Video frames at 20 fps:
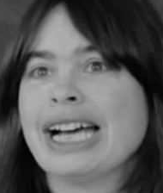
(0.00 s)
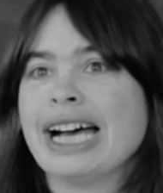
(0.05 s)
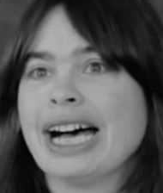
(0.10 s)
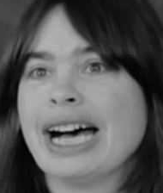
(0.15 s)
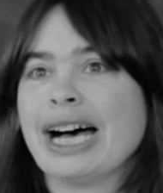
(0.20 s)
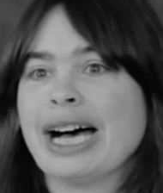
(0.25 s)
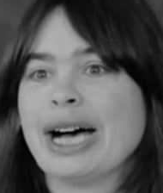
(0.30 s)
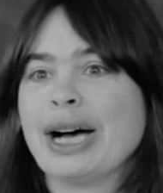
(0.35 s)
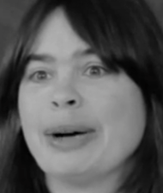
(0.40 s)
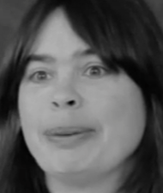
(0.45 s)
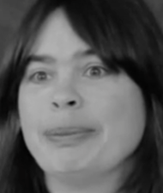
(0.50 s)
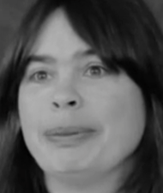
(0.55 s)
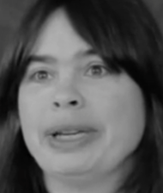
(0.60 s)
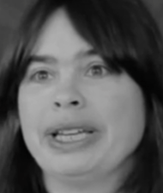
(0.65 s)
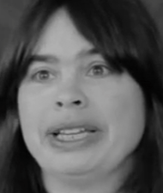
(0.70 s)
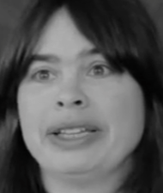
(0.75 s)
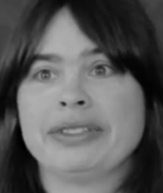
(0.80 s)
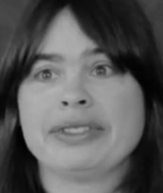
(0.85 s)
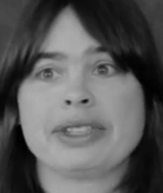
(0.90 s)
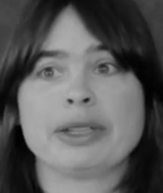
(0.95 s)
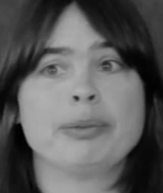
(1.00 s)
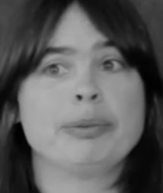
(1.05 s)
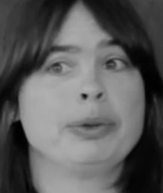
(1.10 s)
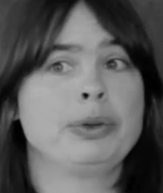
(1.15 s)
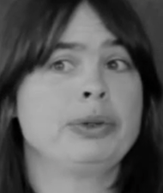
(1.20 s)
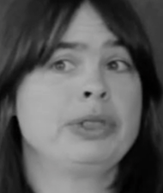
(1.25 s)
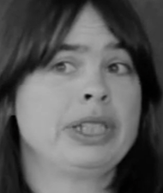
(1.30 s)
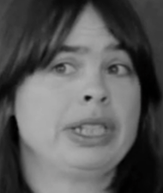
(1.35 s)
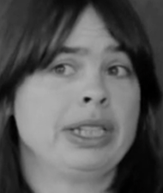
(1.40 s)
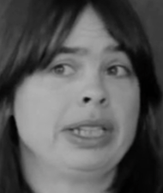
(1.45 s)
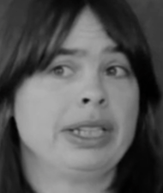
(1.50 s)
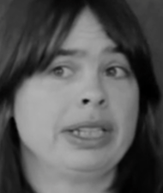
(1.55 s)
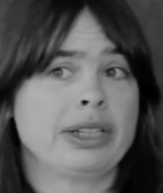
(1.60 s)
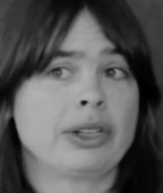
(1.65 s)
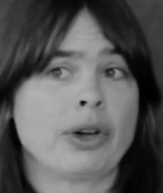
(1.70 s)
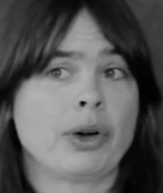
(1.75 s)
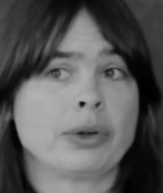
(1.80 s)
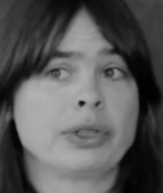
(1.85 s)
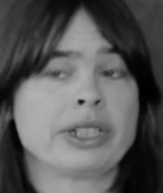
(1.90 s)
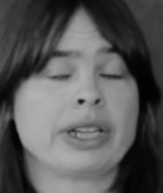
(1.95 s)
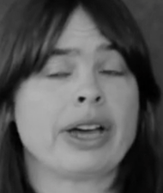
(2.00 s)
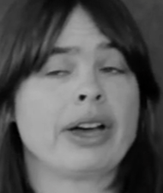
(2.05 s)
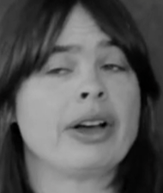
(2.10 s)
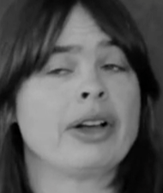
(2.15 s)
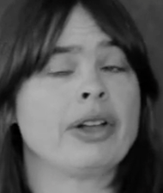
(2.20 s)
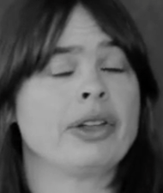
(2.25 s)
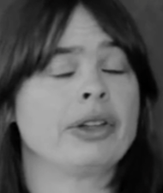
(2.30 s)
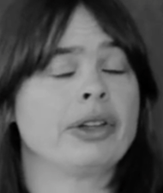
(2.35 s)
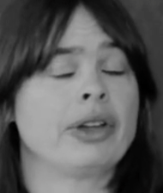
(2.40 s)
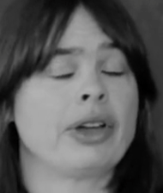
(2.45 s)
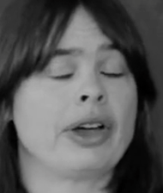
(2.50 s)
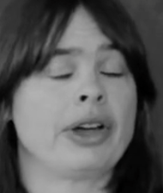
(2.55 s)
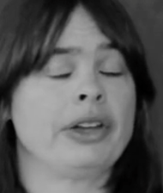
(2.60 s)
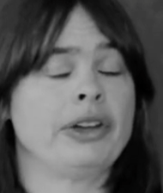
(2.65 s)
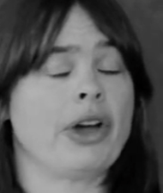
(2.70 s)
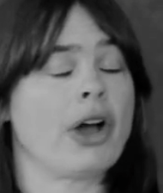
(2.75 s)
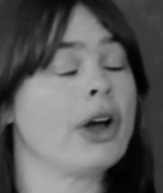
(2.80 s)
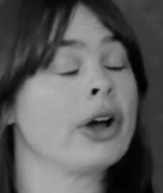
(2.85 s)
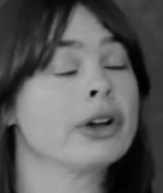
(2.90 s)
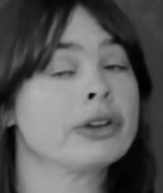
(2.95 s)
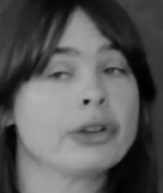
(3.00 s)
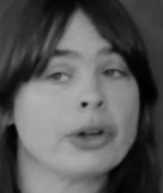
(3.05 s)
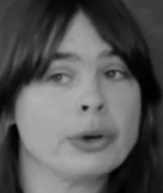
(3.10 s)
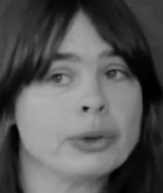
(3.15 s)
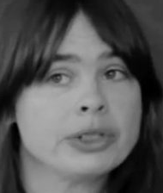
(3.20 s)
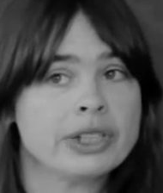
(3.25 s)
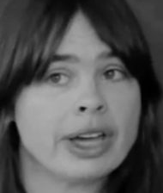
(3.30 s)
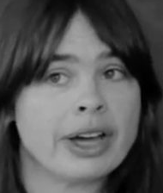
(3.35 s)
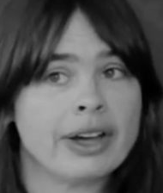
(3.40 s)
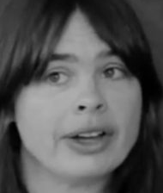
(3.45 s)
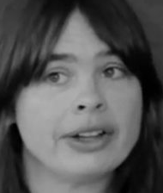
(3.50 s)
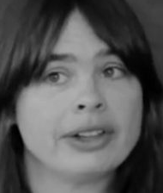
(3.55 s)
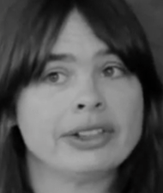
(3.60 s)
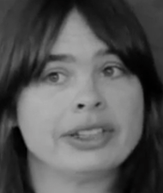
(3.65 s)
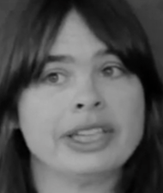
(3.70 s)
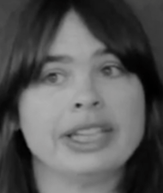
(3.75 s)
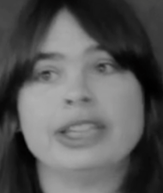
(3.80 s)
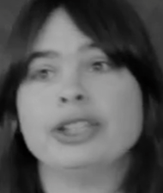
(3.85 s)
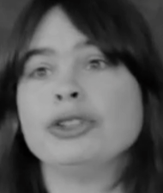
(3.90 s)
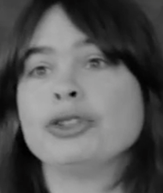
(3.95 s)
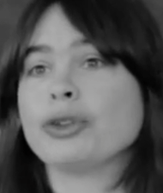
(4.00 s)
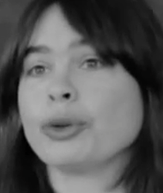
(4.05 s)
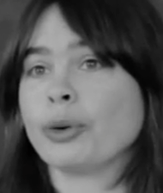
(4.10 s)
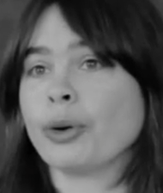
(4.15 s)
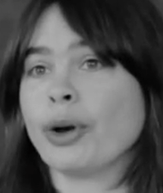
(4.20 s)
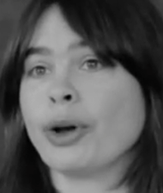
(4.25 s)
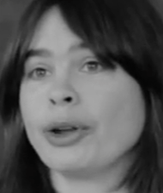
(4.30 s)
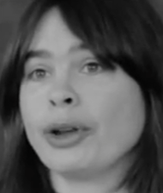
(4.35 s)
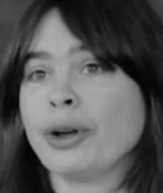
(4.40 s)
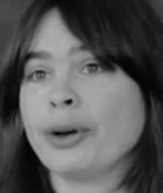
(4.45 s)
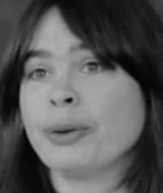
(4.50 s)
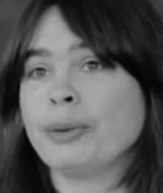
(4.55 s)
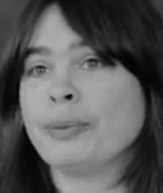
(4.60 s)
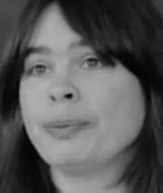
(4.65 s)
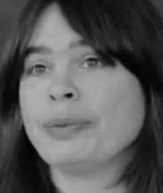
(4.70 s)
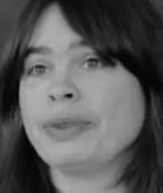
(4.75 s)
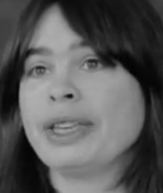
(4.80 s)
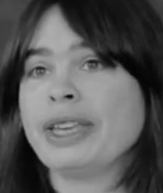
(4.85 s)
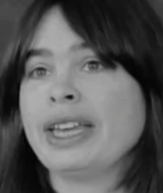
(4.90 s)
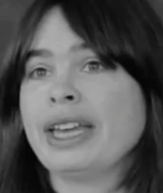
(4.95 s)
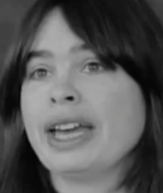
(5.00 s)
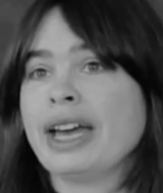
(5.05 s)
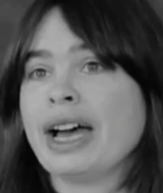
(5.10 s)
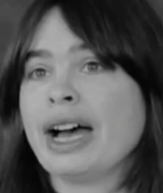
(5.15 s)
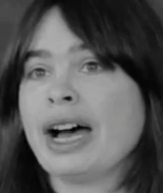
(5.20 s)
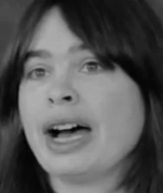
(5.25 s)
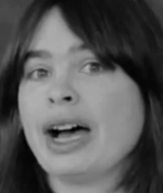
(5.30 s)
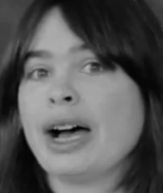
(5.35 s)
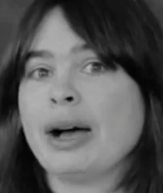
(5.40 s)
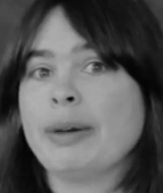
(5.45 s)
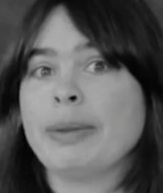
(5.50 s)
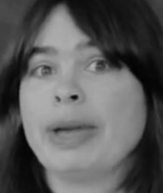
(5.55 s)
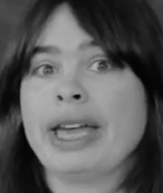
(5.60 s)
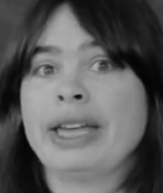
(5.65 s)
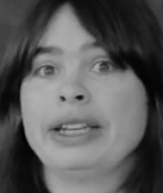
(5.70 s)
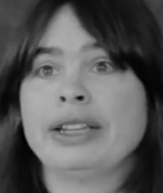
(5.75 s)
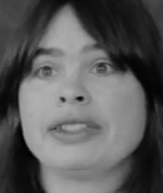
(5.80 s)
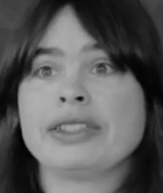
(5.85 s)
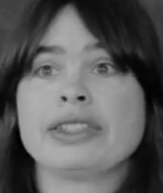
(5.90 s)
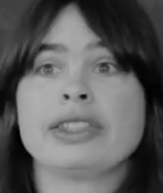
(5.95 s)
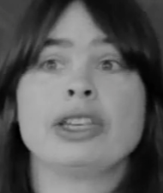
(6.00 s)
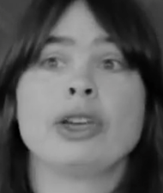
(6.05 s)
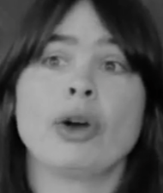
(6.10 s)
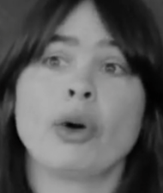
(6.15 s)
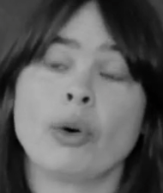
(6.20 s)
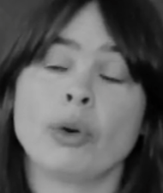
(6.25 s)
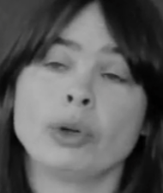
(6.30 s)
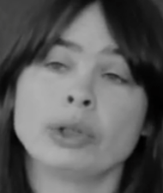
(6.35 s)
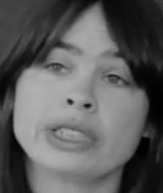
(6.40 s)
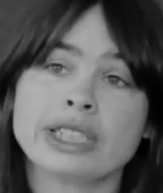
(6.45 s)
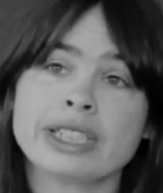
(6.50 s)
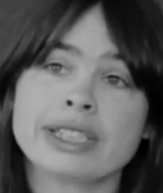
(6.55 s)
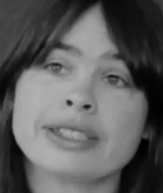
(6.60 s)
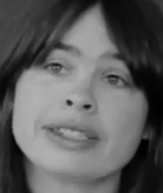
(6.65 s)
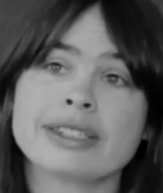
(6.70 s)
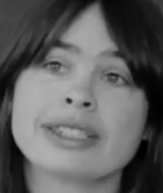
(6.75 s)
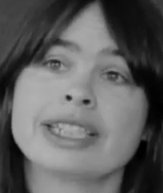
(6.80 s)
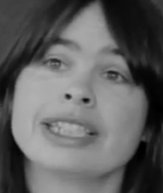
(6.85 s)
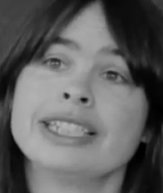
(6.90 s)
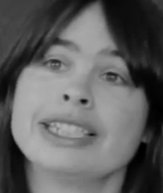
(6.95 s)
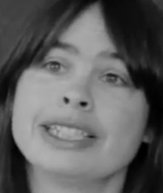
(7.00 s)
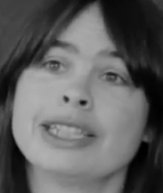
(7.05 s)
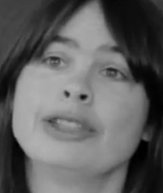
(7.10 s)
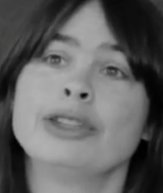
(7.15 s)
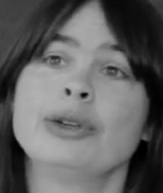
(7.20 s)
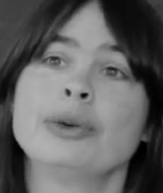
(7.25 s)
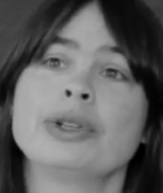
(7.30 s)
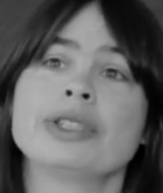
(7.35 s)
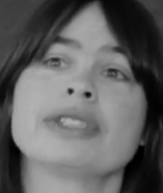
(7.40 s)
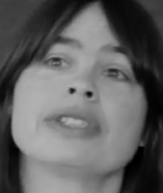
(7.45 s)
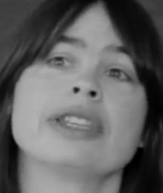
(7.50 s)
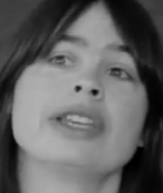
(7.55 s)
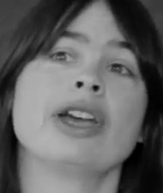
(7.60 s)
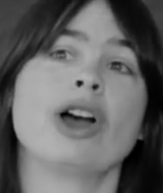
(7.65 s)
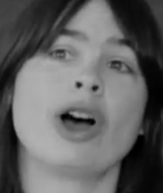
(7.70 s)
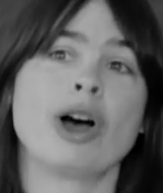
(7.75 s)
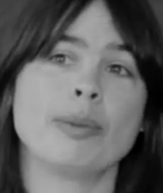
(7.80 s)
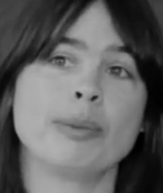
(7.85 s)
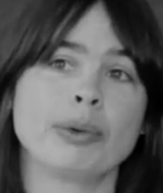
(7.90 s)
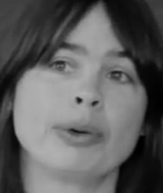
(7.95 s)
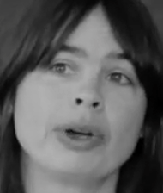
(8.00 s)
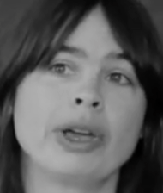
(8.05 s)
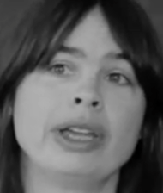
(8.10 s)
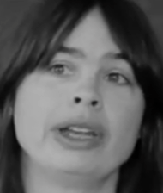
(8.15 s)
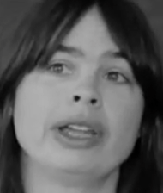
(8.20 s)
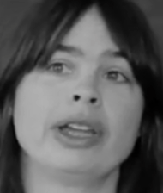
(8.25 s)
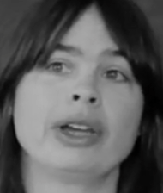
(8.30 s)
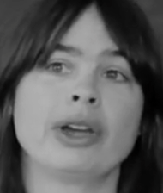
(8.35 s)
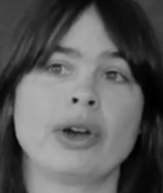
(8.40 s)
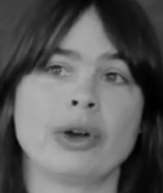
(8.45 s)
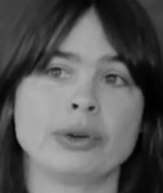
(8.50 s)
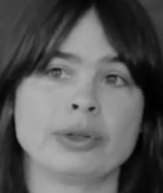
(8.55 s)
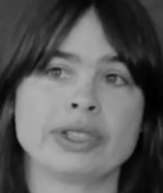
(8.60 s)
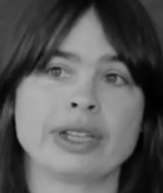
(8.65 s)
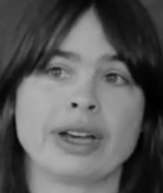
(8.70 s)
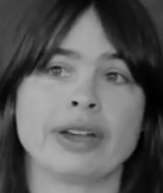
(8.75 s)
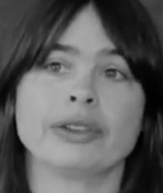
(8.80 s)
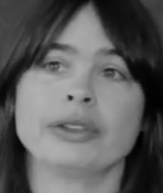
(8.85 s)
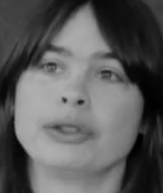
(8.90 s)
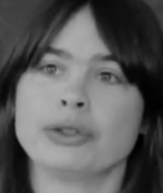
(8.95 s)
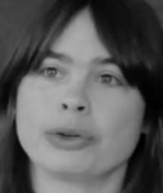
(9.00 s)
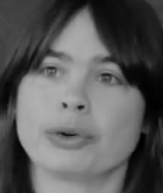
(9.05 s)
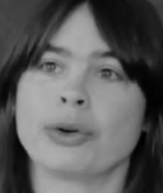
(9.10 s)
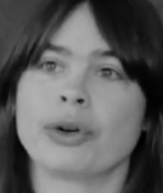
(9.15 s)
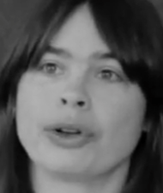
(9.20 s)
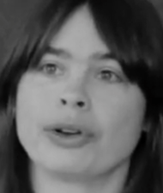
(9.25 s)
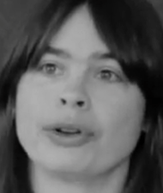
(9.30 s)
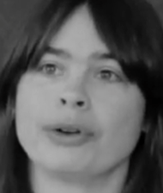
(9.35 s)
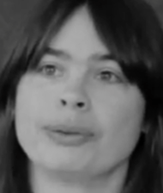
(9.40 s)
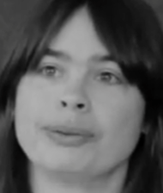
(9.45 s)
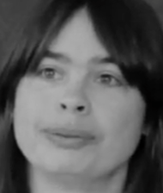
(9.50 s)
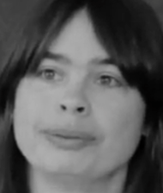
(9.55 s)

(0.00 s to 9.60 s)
Um, it's a boutique hotel, an art hotel in Toronto, um, and it's the oldest continuously operating hotel in Toronto.